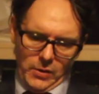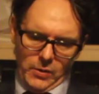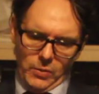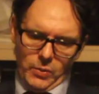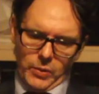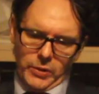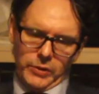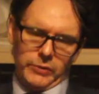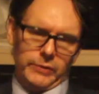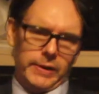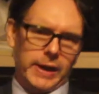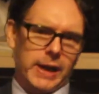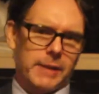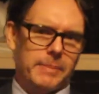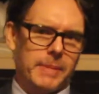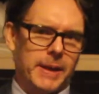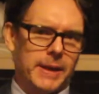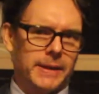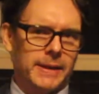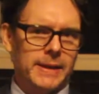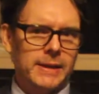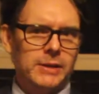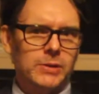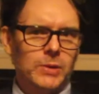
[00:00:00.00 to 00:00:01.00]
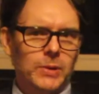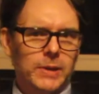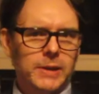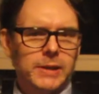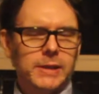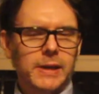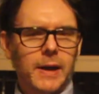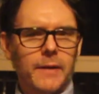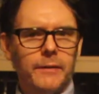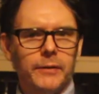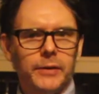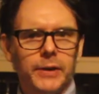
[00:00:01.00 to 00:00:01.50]
Wouldn't recommend this sort of
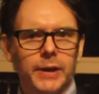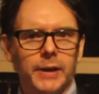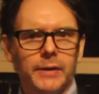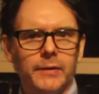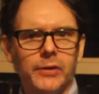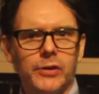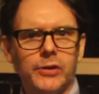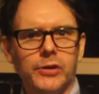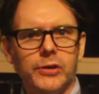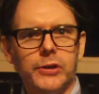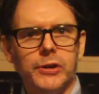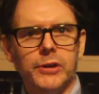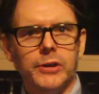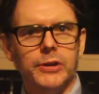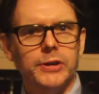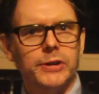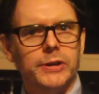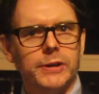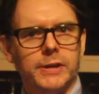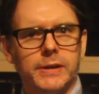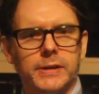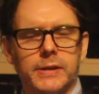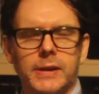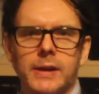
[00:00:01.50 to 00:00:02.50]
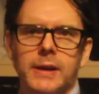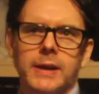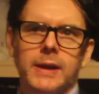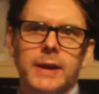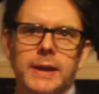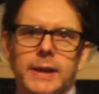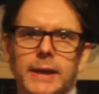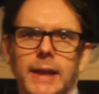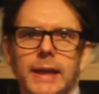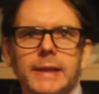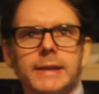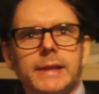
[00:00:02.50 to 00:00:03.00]
stuff for an interview because
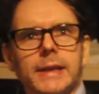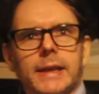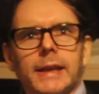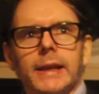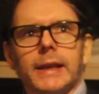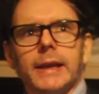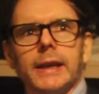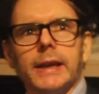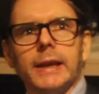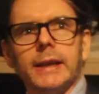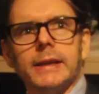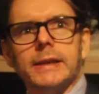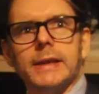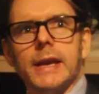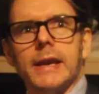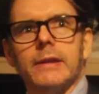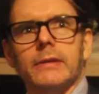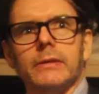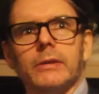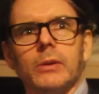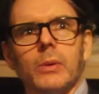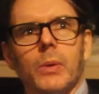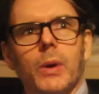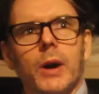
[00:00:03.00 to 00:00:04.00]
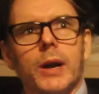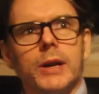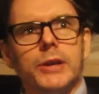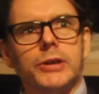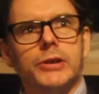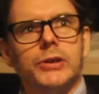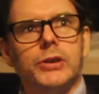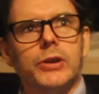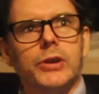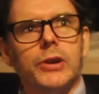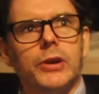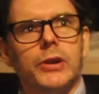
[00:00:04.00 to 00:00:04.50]
classically it's either a white
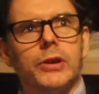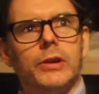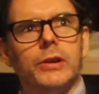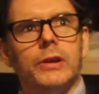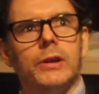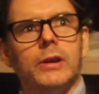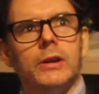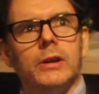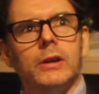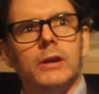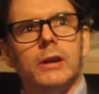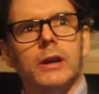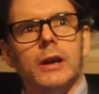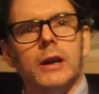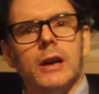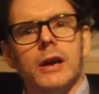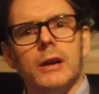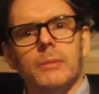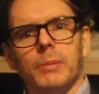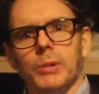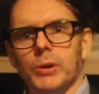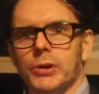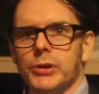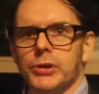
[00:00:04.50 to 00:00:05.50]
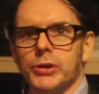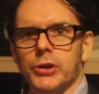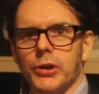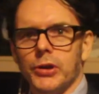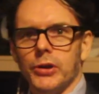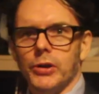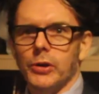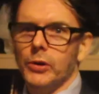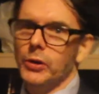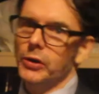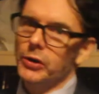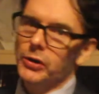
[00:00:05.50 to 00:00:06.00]
shirt, a blue
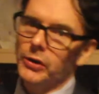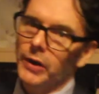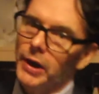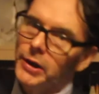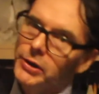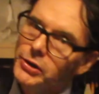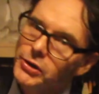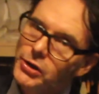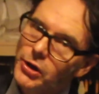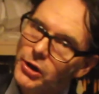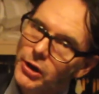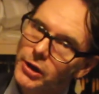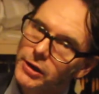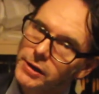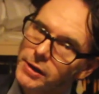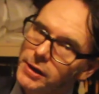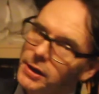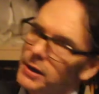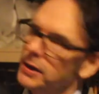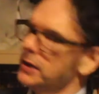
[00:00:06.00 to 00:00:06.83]
shirt or a grey shirt.